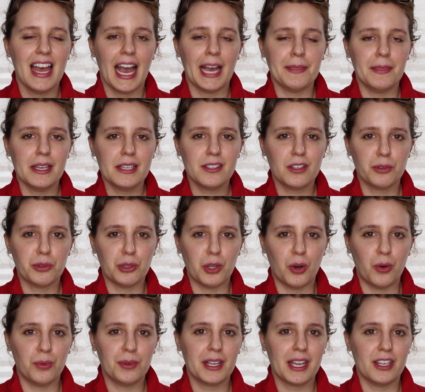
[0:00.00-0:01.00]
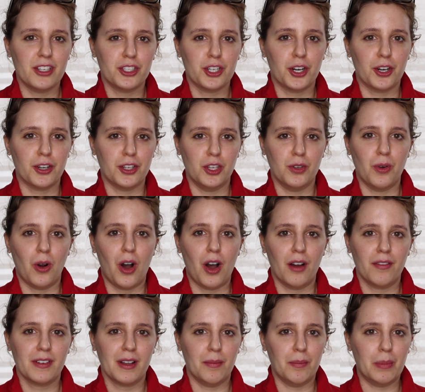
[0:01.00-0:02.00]
And this alone can turn you
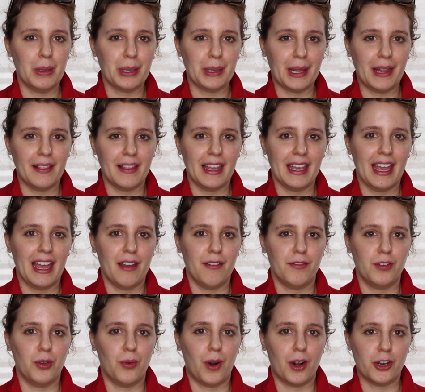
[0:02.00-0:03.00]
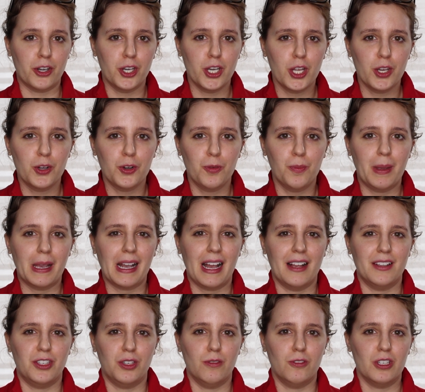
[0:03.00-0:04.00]
off completely if you are new,
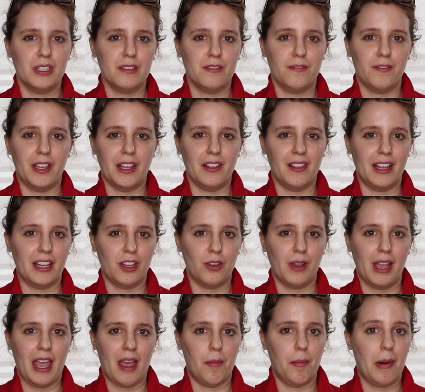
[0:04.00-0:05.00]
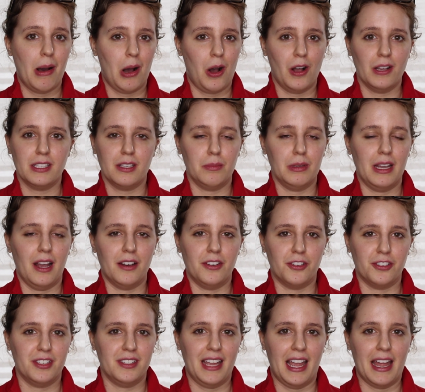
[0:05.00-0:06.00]
because you just feel like you can't possibly
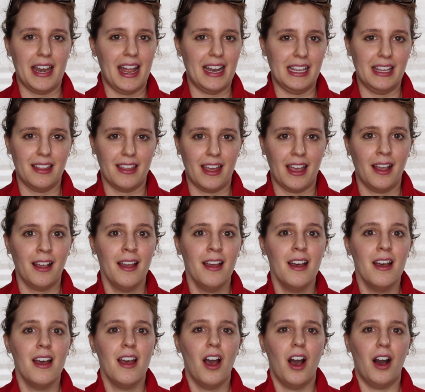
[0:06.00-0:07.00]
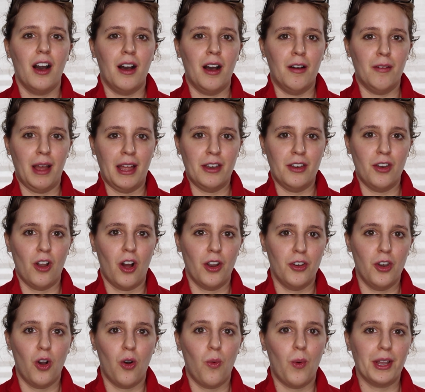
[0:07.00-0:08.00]
understand anything and not
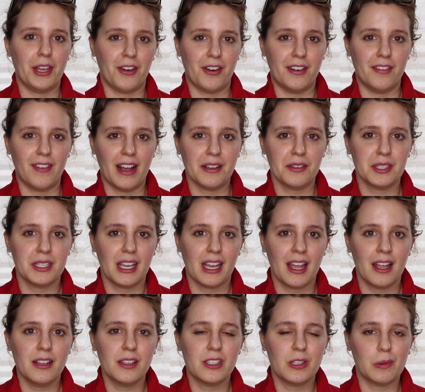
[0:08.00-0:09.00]
know what you're investing in.